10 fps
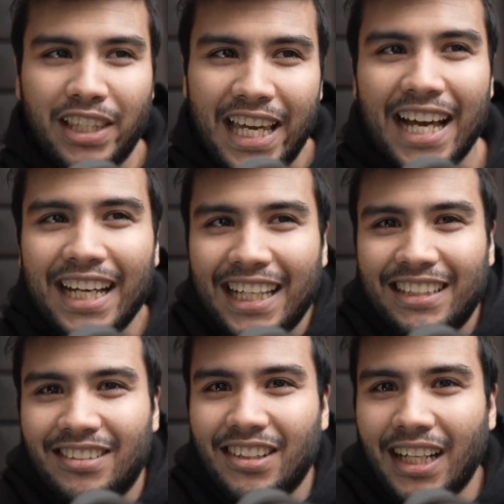yeah,
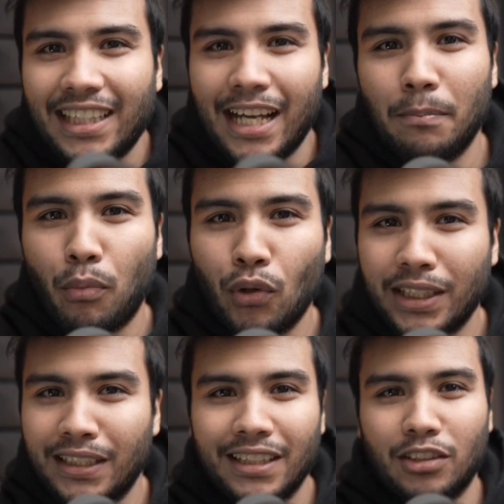it's not that
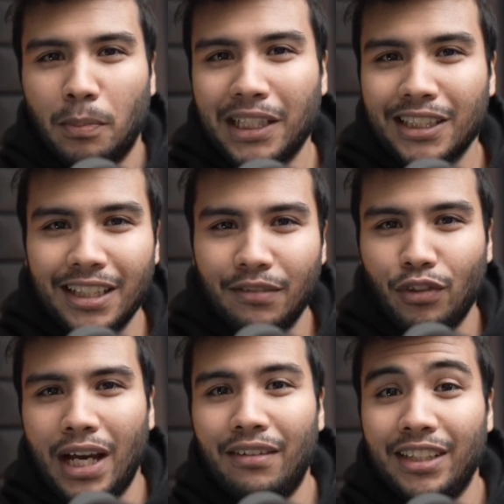important, especially if
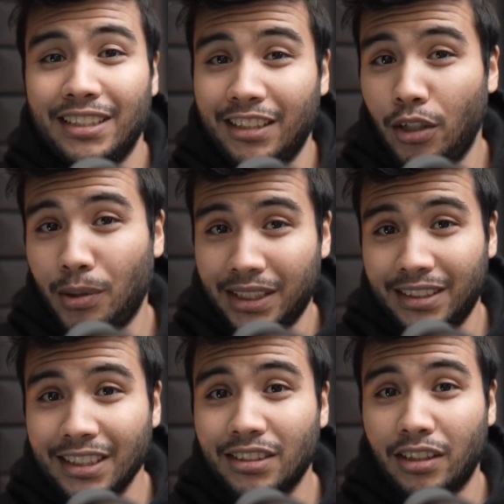you have a
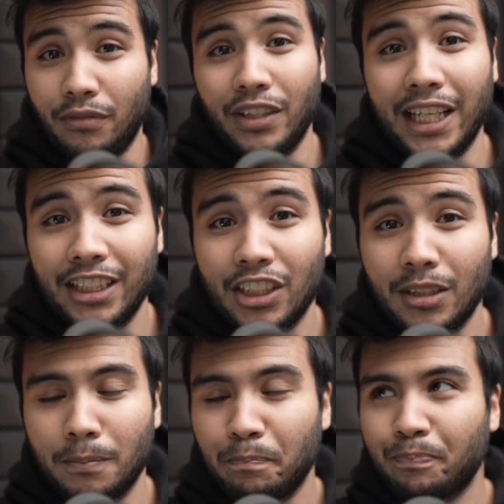COSC
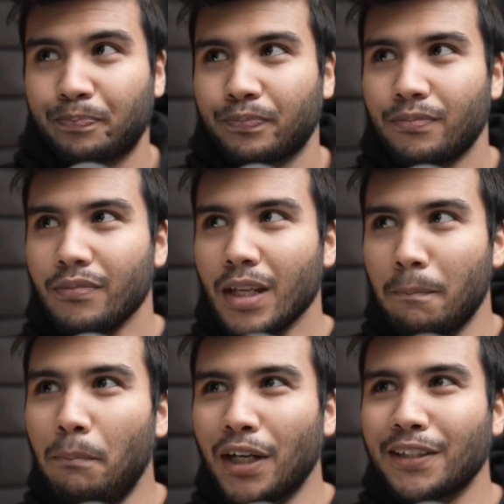certification,
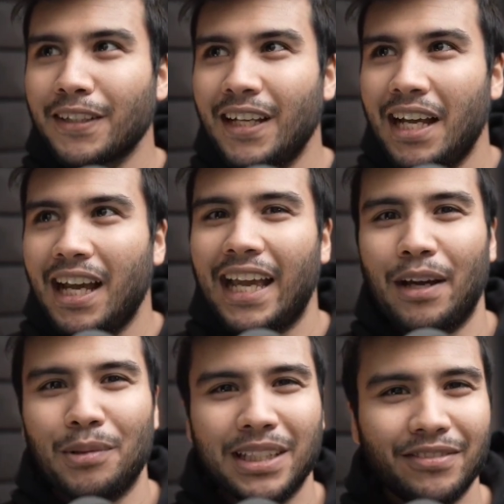but
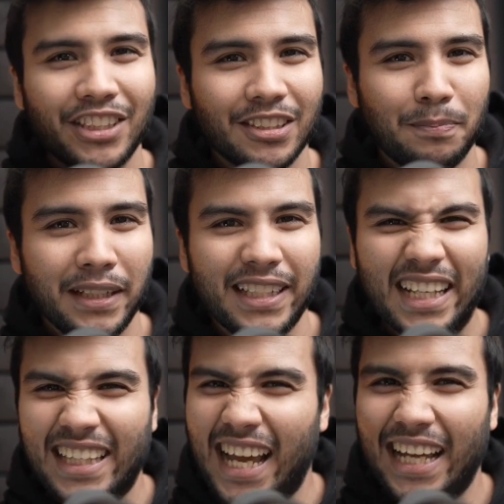it would have just been
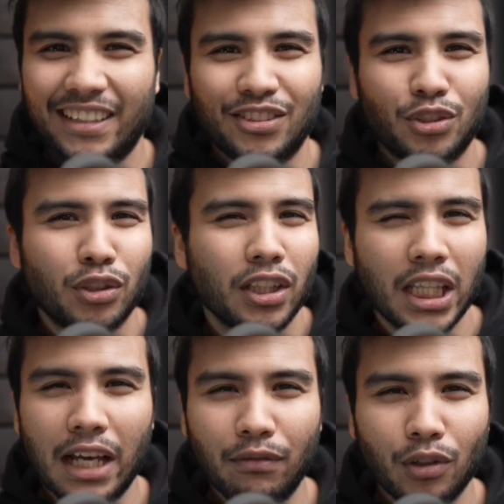that extra
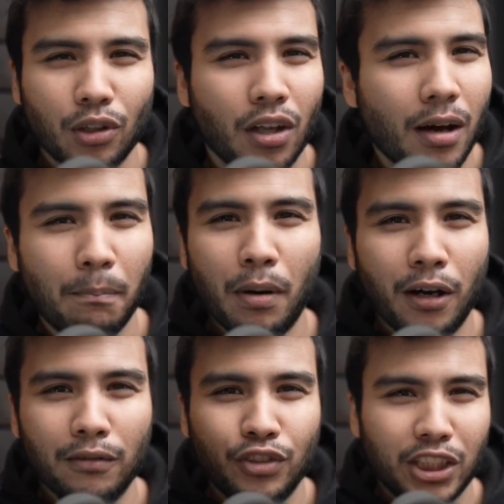level
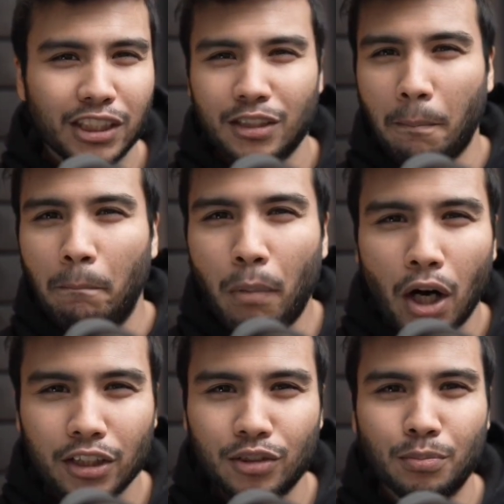above, just a
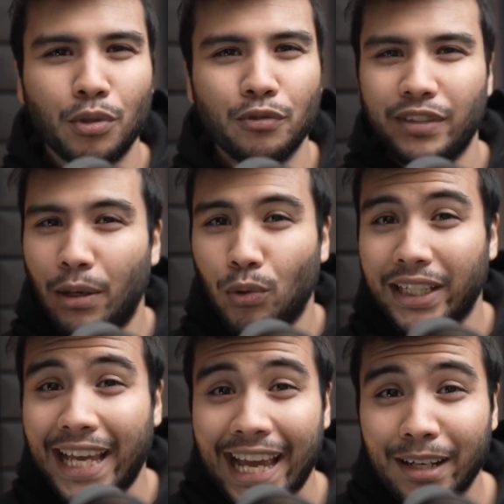boss move that will
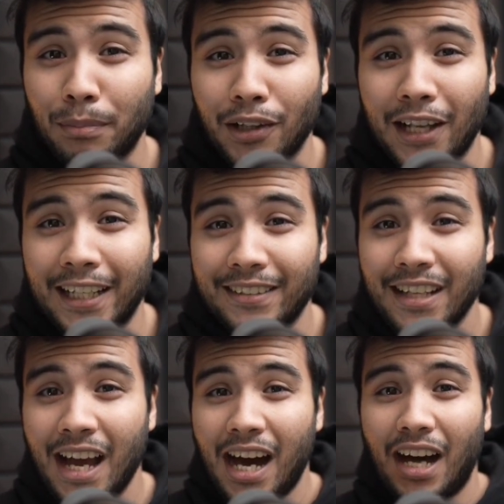cannibalize
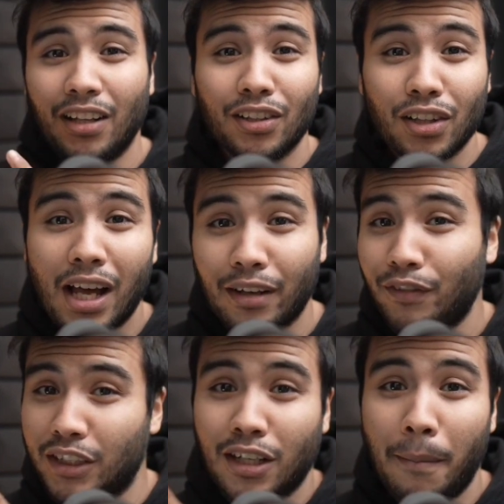a lot
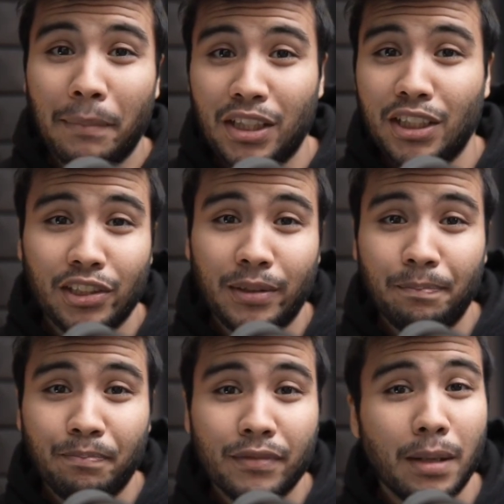of its
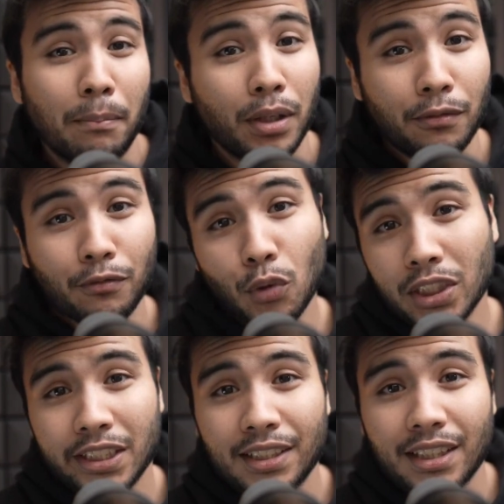competition. But
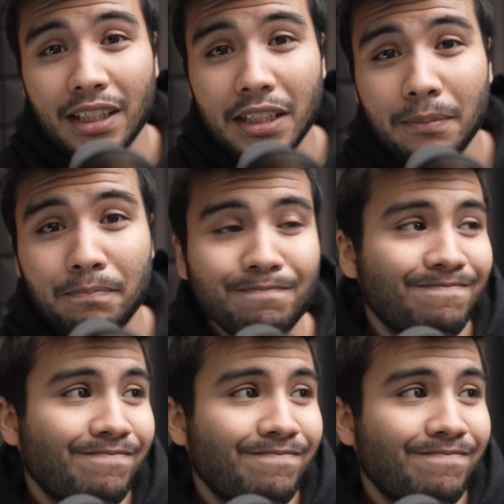unfortunately,